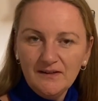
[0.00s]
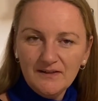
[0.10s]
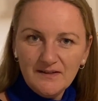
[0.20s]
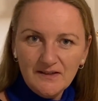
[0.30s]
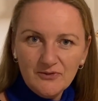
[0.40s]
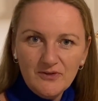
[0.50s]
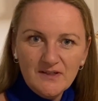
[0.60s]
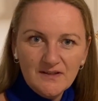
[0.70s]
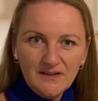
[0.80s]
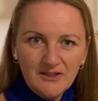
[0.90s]
decrease
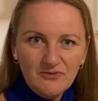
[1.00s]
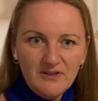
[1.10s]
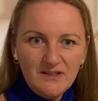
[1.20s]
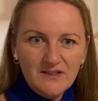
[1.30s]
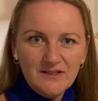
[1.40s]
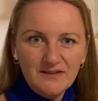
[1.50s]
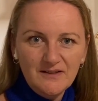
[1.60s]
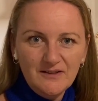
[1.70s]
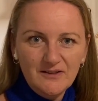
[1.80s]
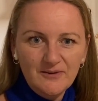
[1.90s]
and increase
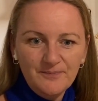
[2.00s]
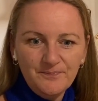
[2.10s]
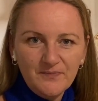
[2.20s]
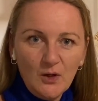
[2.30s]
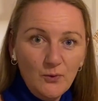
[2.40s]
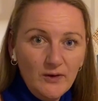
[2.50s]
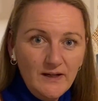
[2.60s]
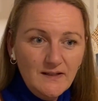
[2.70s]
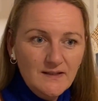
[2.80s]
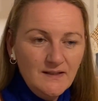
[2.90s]

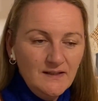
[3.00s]
rate